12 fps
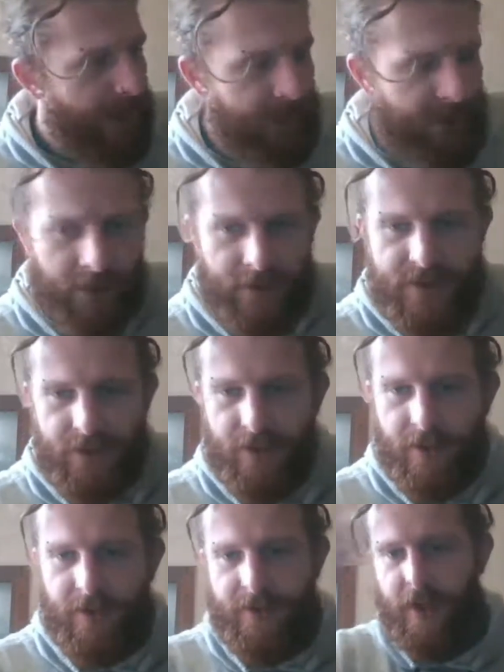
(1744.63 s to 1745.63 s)
Now we can actually
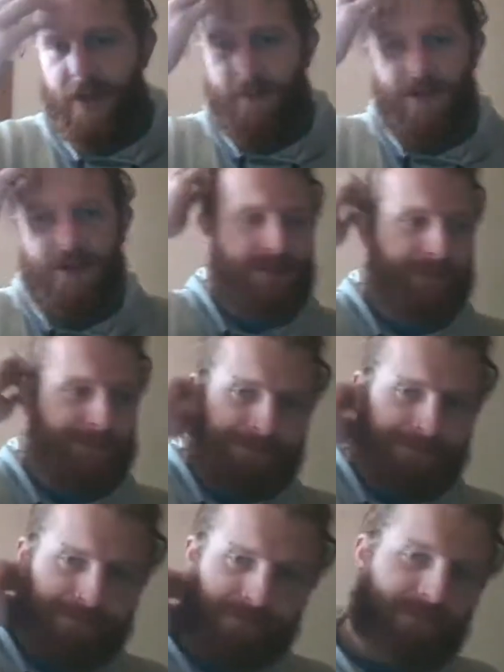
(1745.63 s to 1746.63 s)
work on the animation
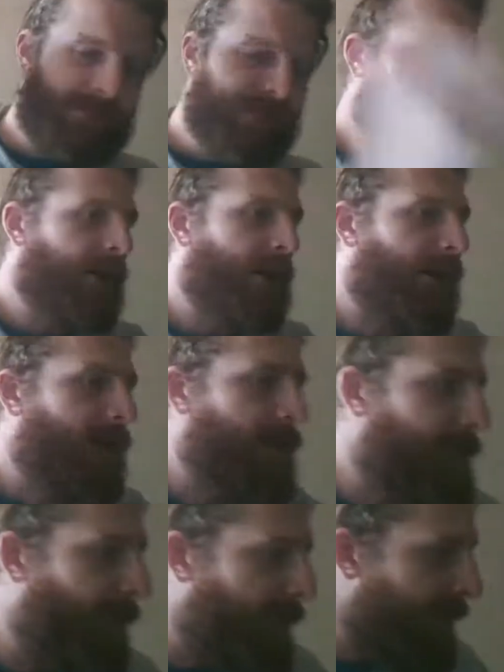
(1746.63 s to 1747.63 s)

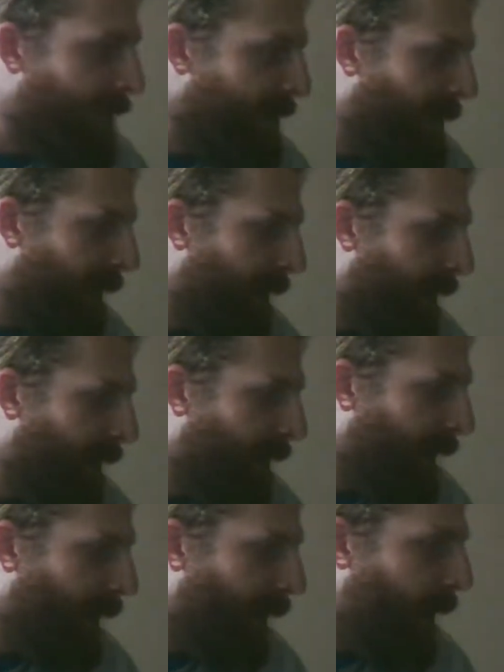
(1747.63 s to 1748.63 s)
such a bad
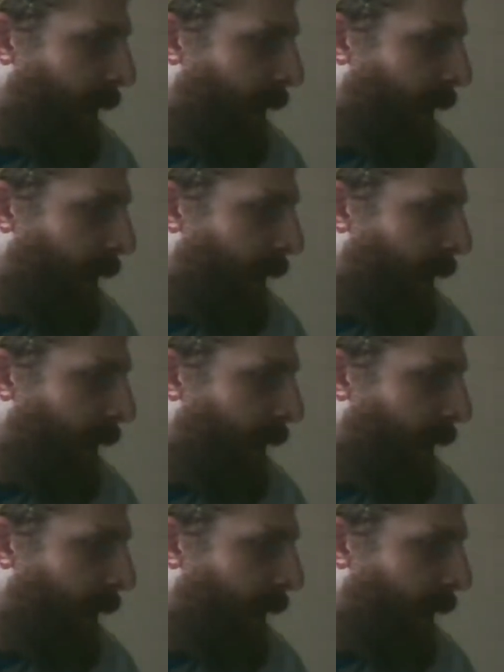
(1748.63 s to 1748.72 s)
headache.